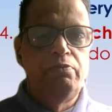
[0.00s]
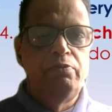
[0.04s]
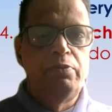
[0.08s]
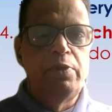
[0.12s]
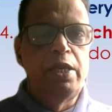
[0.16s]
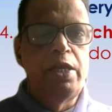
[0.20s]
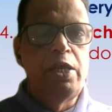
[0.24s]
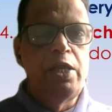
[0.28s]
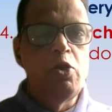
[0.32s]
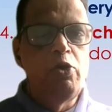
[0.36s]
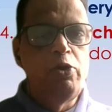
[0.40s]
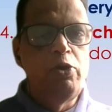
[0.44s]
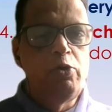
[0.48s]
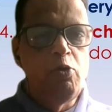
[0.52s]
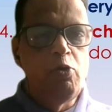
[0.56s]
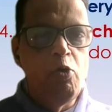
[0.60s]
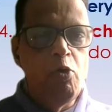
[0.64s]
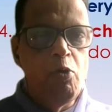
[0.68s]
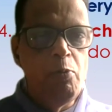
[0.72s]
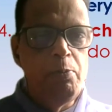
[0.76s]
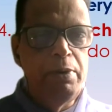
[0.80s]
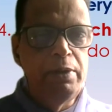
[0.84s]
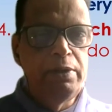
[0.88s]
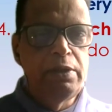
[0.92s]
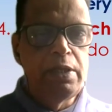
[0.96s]
Then you have to
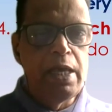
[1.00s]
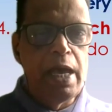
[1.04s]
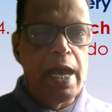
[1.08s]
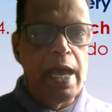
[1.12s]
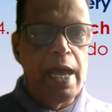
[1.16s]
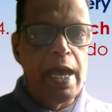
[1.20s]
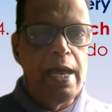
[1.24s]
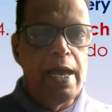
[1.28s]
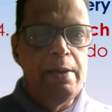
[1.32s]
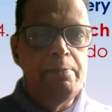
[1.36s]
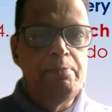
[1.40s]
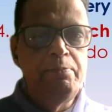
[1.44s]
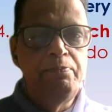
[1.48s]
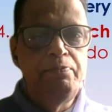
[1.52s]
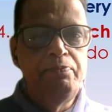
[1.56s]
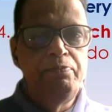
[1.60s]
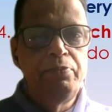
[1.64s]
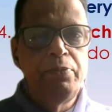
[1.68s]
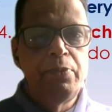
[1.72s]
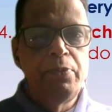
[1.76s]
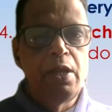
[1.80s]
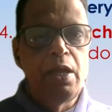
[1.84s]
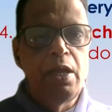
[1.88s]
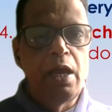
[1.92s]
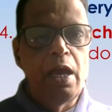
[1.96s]
open the app
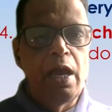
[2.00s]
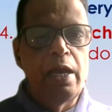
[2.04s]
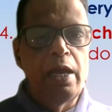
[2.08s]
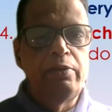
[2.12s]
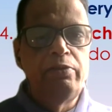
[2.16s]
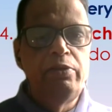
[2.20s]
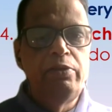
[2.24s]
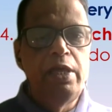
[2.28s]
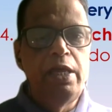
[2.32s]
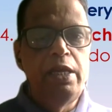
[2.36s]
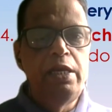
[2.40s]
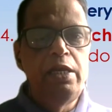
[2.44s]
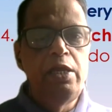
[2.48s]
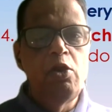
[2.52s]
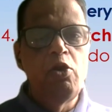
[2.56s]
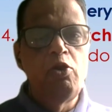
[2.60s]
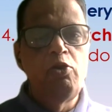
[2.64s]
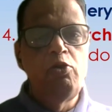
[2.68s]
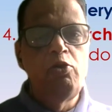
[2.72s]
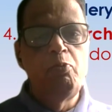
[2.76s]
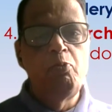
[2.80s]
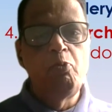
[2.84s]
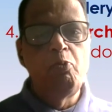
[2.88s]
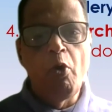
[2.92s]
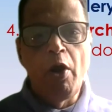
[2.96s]
and then you
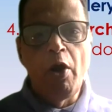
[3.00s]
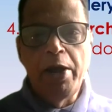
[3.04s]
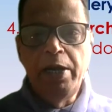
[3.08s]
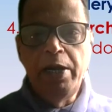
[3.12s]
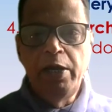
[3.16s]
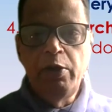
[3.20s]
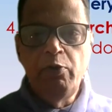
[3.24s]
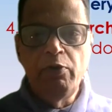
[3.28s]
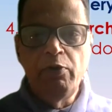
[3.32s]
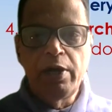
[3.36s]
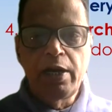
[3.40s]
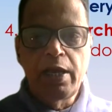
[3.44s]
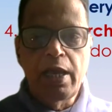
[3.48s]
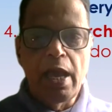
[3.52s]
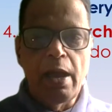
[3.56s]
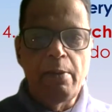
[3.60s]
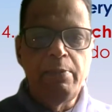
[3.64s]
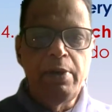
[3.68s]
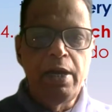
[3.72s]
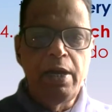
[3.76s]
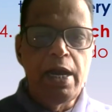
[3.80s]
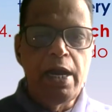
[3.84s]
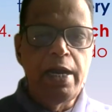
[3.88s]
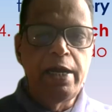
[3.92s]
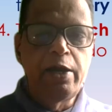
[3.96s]
have to point your
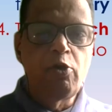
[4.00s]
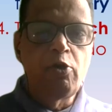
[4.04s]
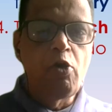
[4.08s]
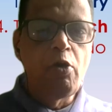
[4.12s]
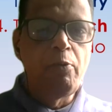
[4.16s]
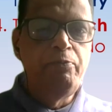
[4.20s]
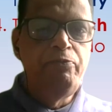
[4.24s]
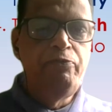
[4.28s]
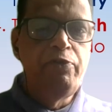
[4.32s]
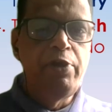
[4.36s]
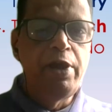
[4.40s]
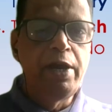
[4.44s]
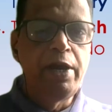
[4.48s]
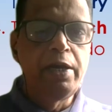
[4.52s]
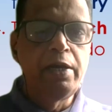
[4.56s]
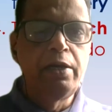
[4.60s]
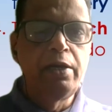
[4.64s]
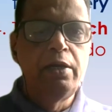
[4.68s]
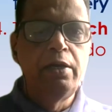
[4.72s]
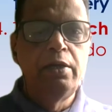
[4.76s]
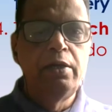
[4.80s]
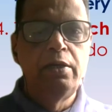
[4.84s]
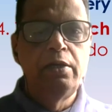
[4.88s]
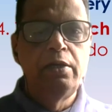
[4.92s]
camera at an object,